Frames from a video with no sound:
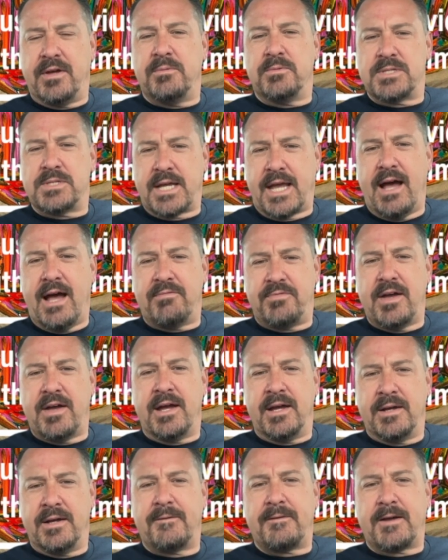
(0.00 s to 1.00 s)
It was a
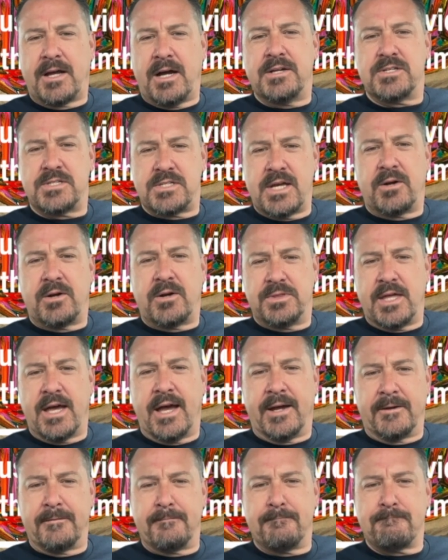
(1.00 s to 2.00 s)
cafe on a centered
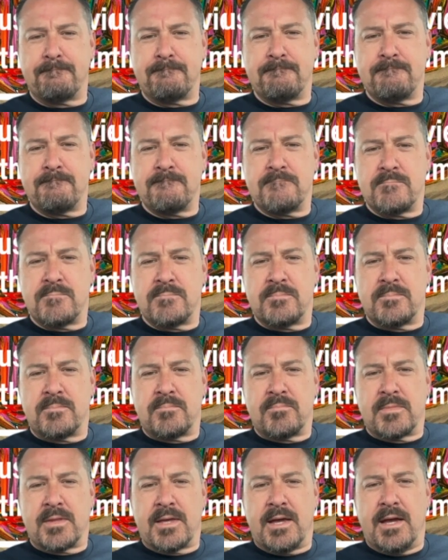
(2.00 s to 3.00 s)
thing.
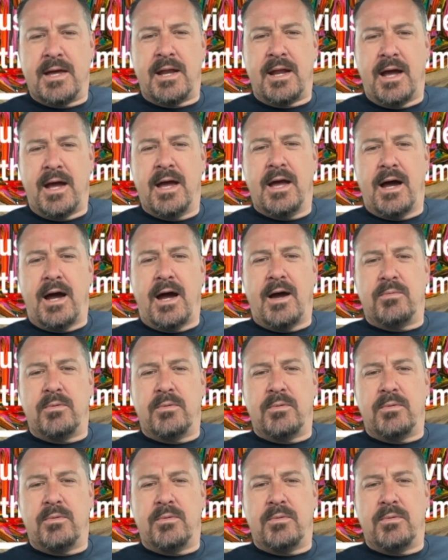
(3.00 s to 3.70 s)
And I, I,